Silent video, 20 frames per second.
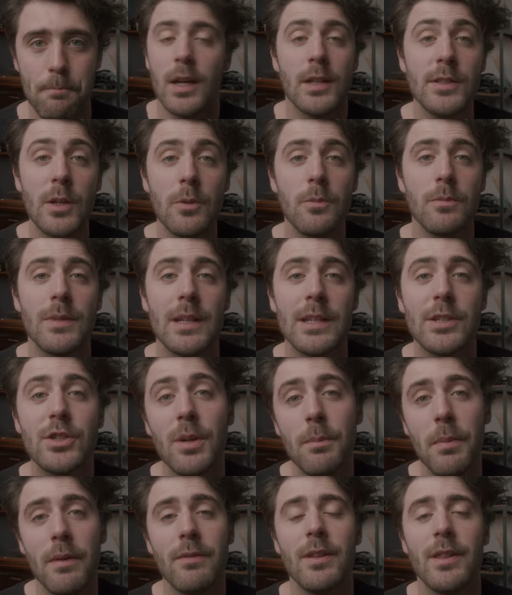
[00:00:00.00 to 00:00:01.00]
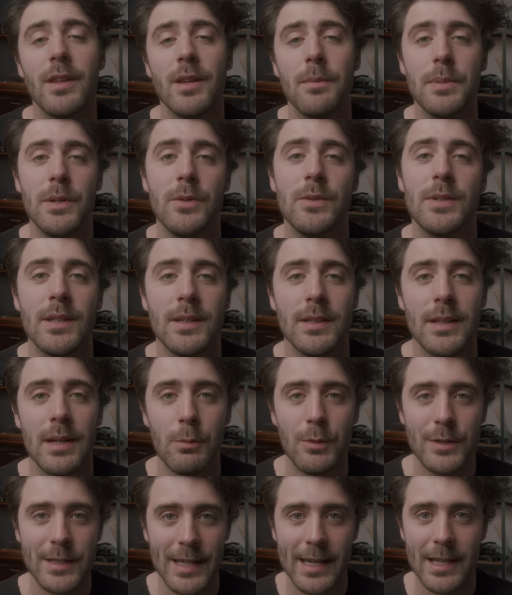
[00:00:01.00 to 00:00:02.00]
So let's jump over to the computer and
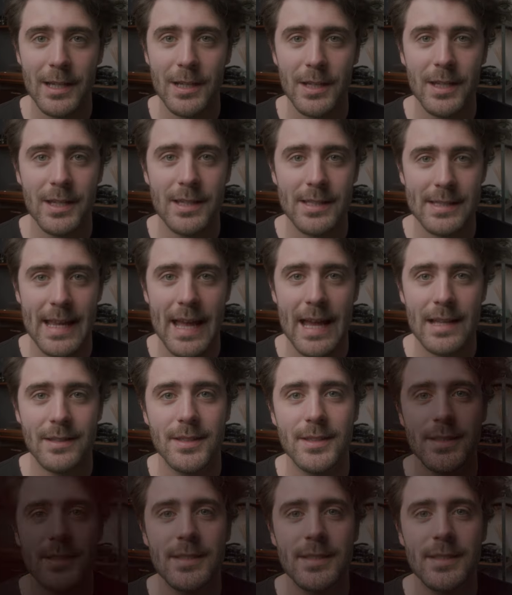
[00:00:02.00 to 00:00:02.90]
we'll take a look at the scans